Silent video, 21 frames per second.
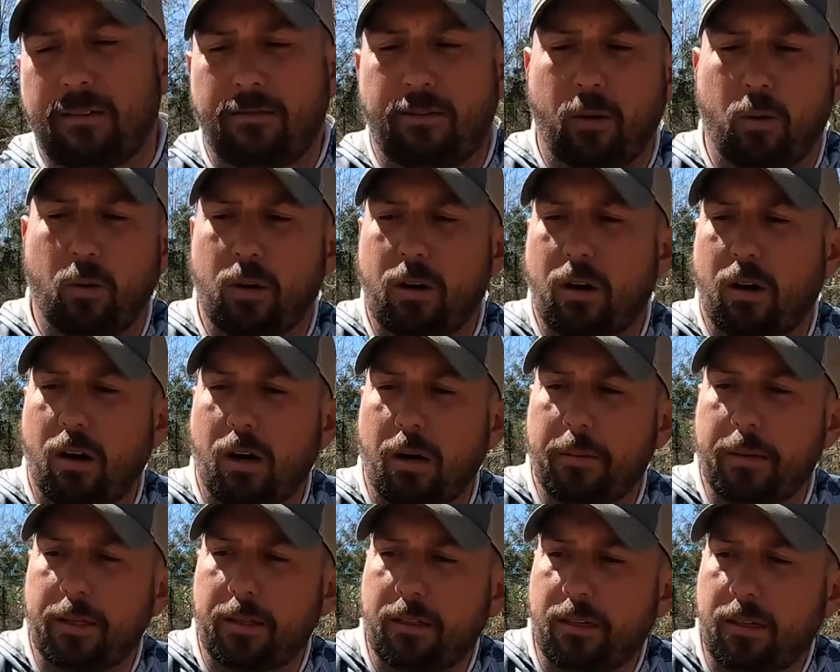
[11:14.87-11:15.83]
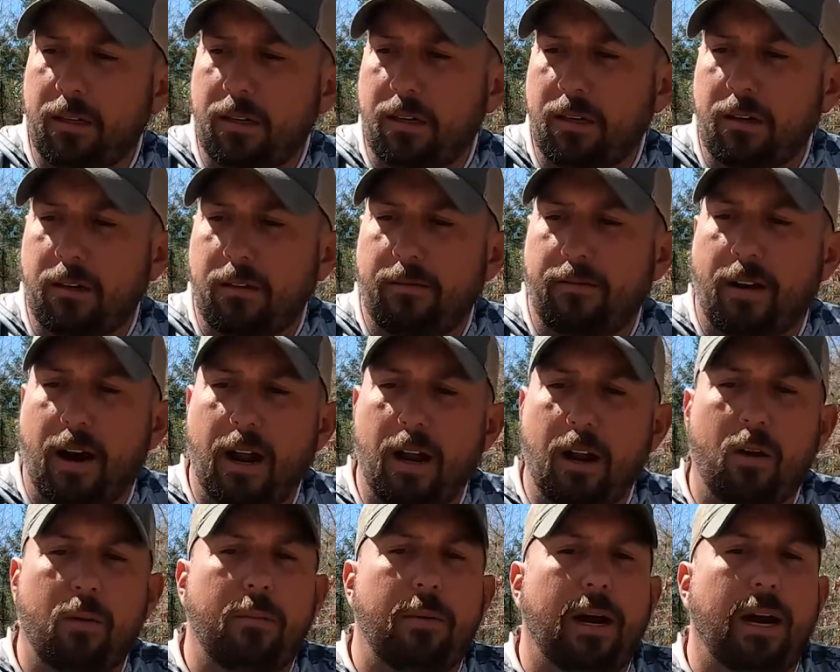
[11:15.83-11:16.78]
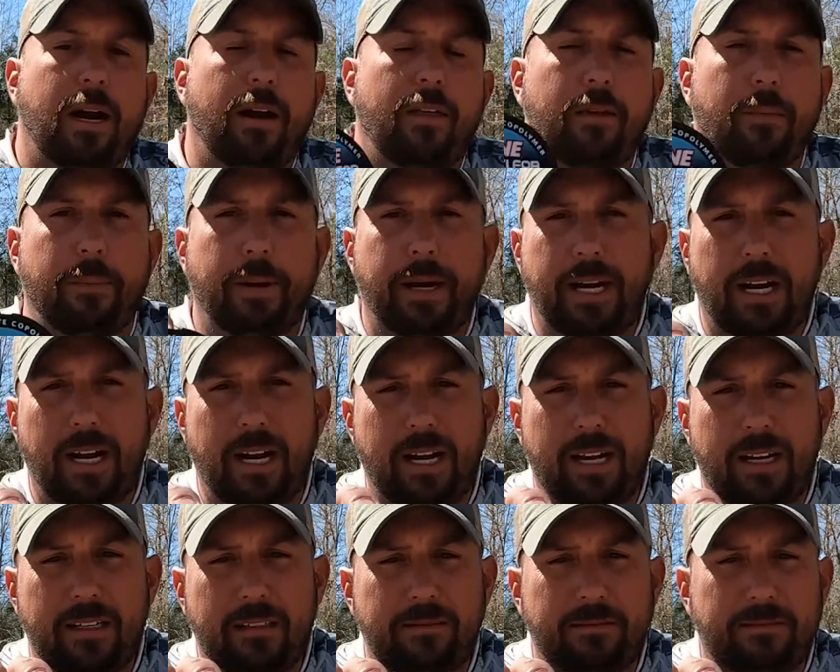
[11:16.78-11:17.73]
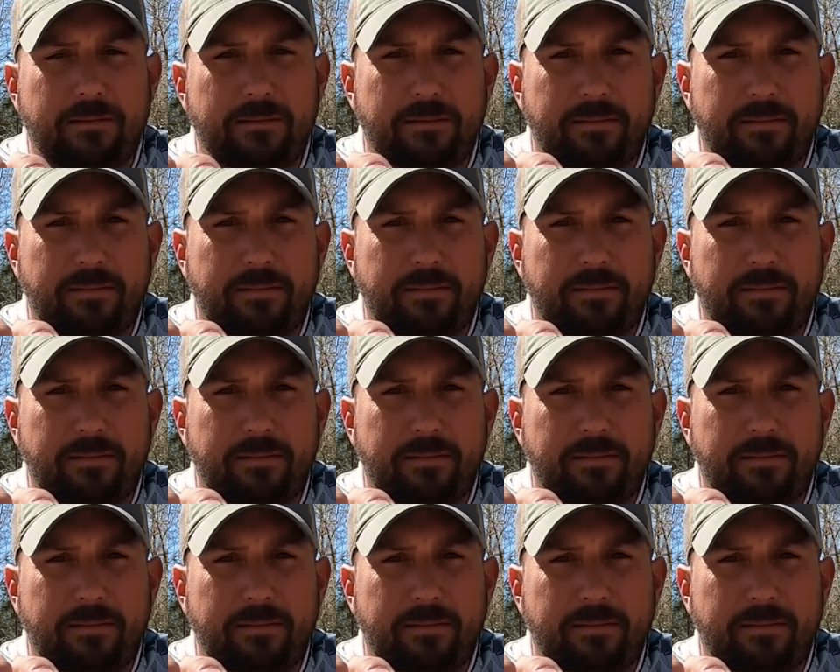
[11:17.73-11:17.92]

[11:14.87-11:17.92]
fluorocarbon, followed by the P-Line